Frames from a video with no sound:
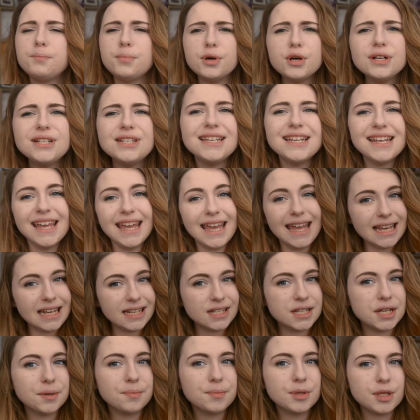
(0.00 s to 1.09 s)
putting it
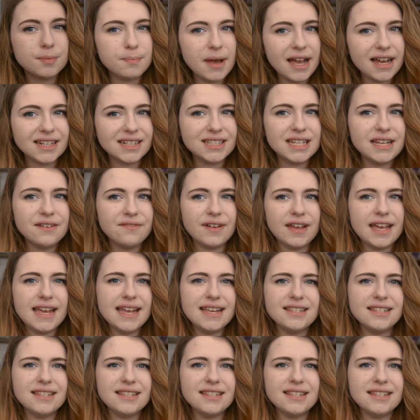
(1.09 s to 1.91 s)
into perspective.